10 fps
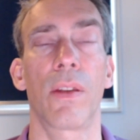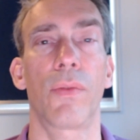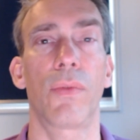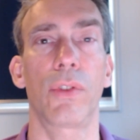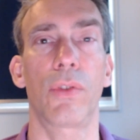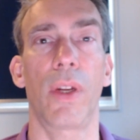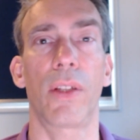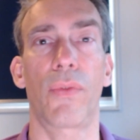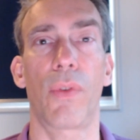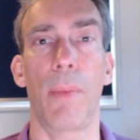Font Creator
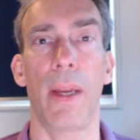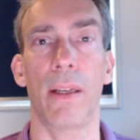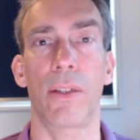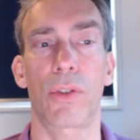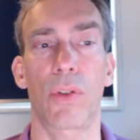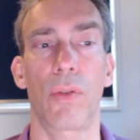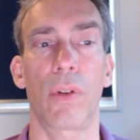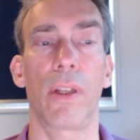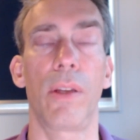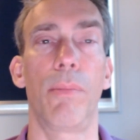for Mac is
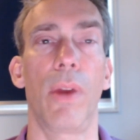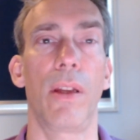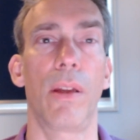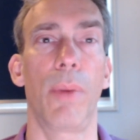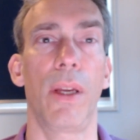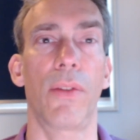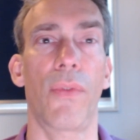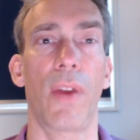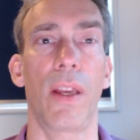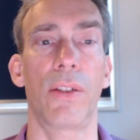currently in the beta
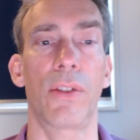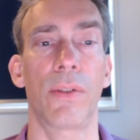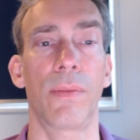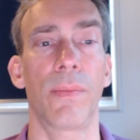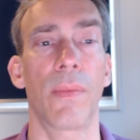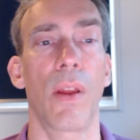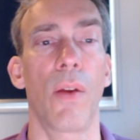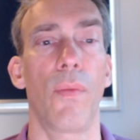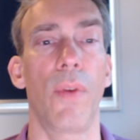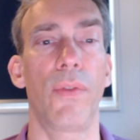phase,
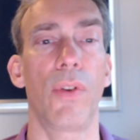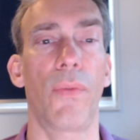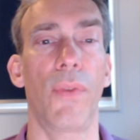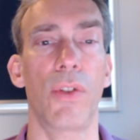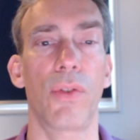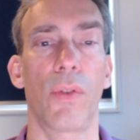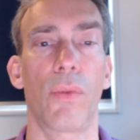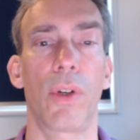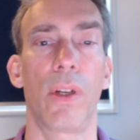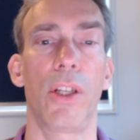with the official
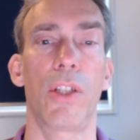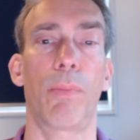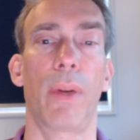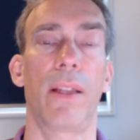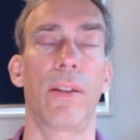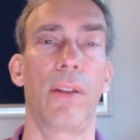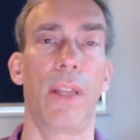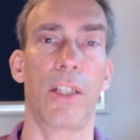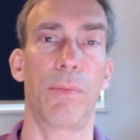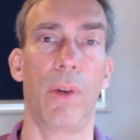release planned
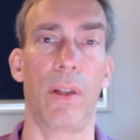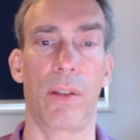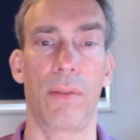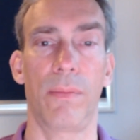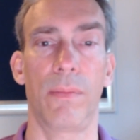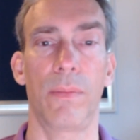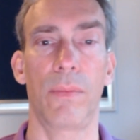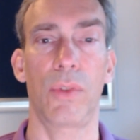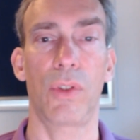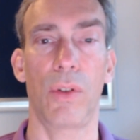next month.
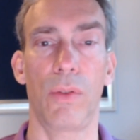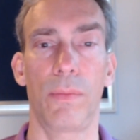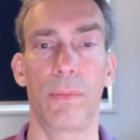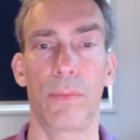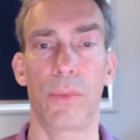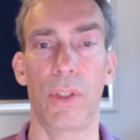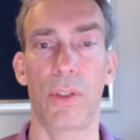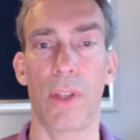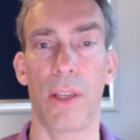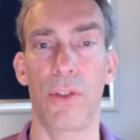So
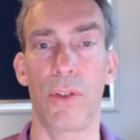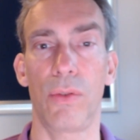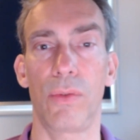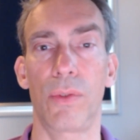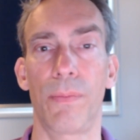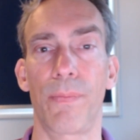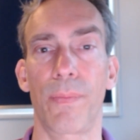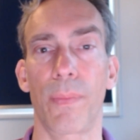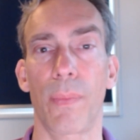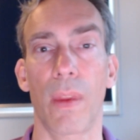stay tuned,
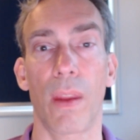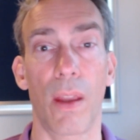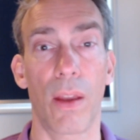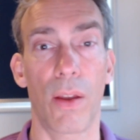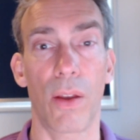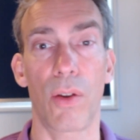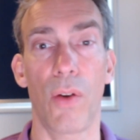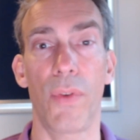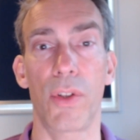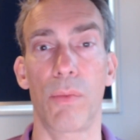go
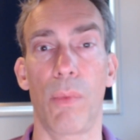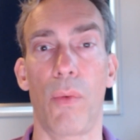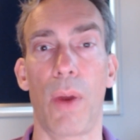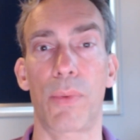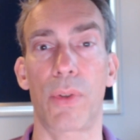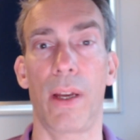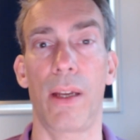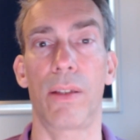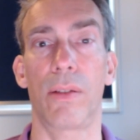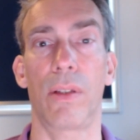visit my
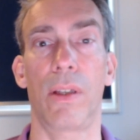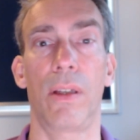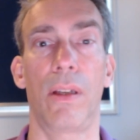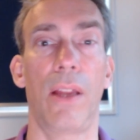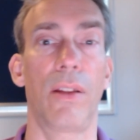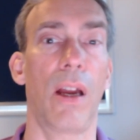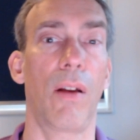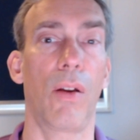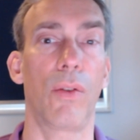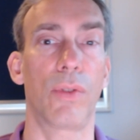website and
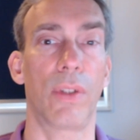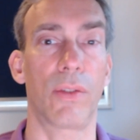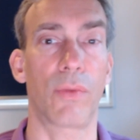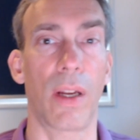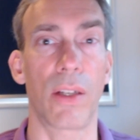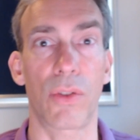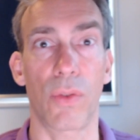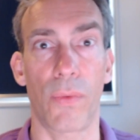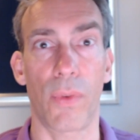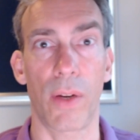download and try the
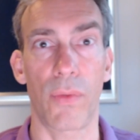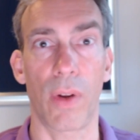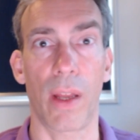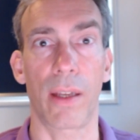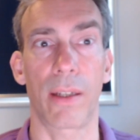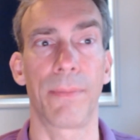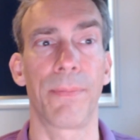software if you like.